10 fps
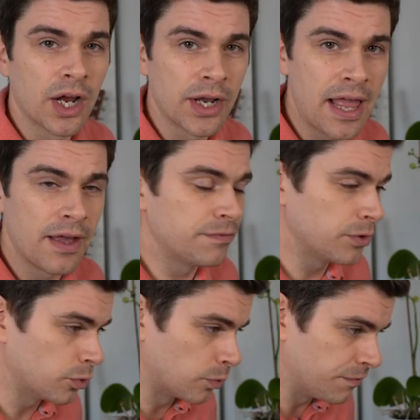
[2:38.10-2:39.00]
I
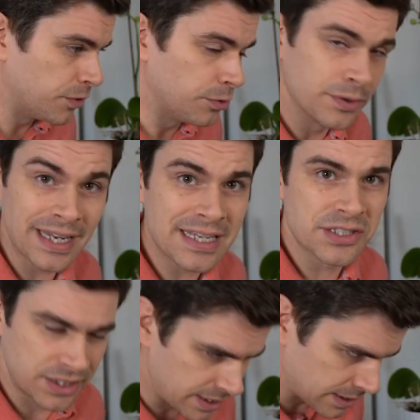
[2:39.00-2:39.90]
ever reviewed
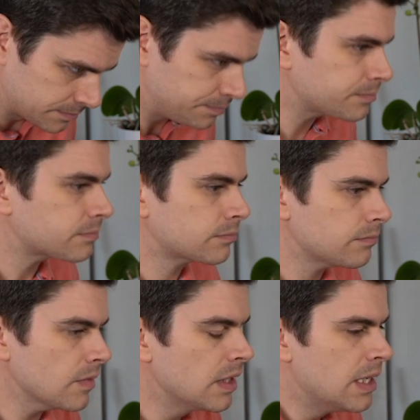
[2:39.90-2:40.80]
last year.
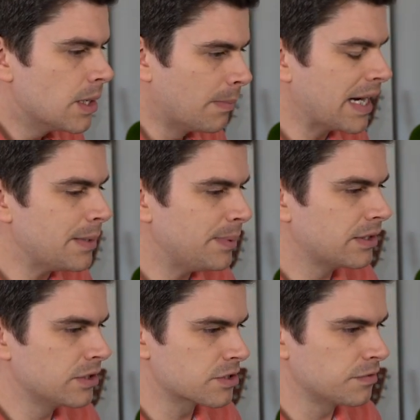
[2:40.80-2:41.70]
Mainly
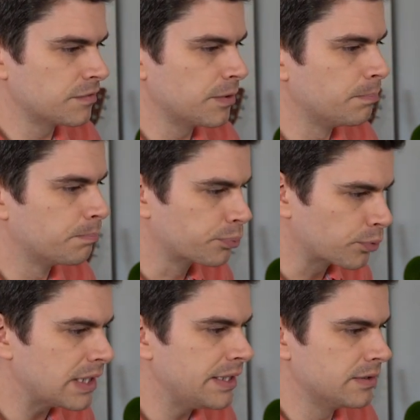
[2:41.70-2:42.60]
because of the
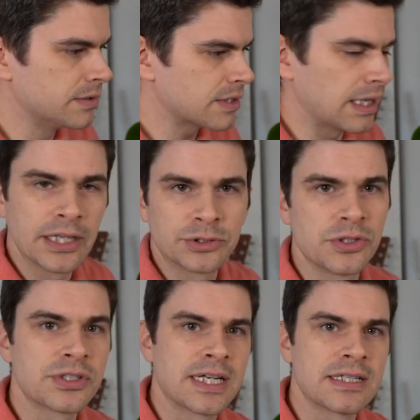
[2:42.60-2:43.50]
brilliant
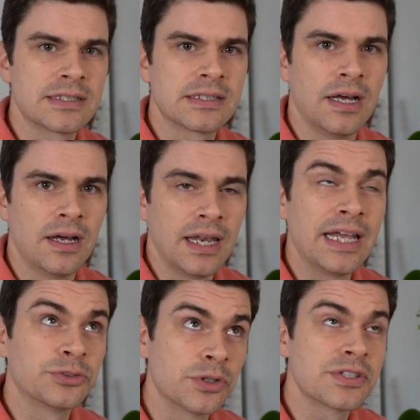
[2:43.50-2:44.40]

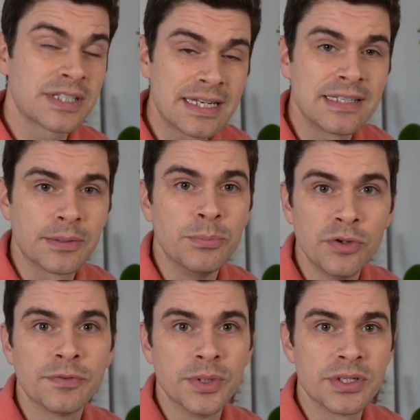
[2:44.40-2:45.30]
electrostatic
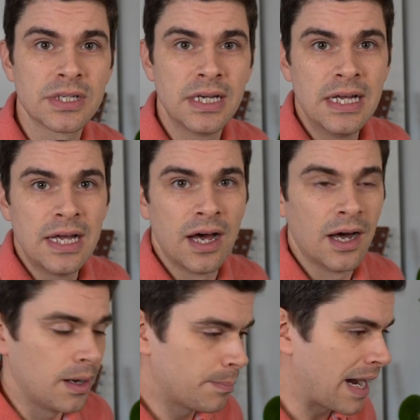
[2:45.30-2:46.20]
movement
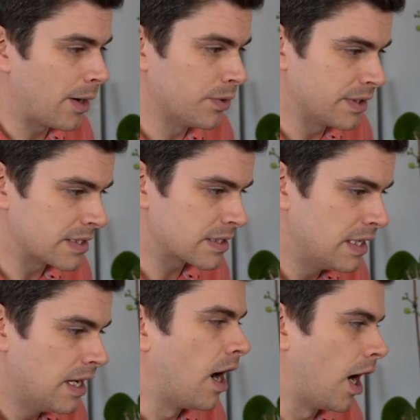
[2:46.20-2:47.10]
powered it.
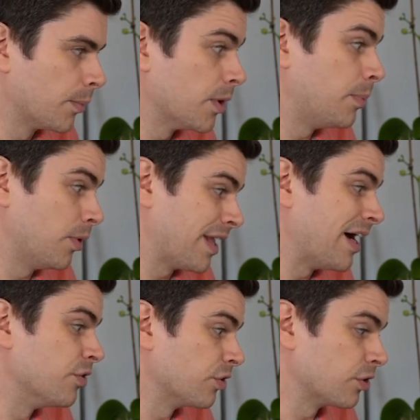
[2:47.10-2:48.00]
I'm going to put that
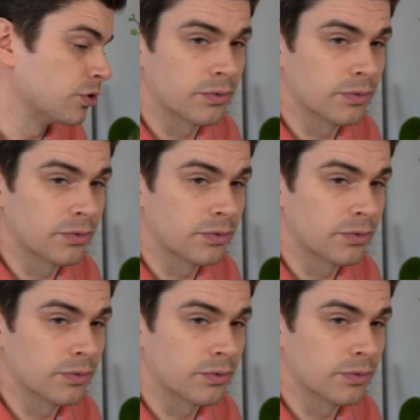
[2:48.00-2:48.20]
under the